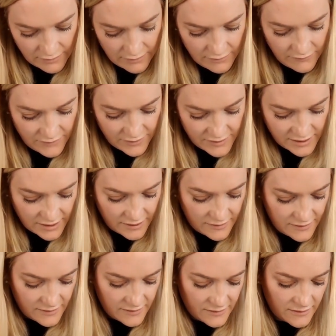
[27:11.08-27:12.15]

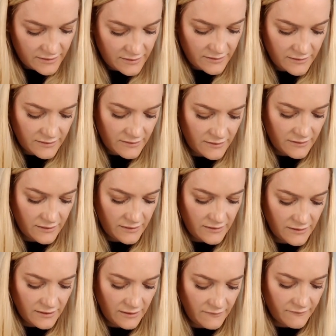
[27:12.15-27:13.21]
Lymphocytes in
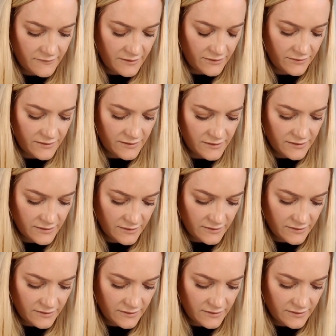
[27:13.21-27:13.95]
the lymph nodes.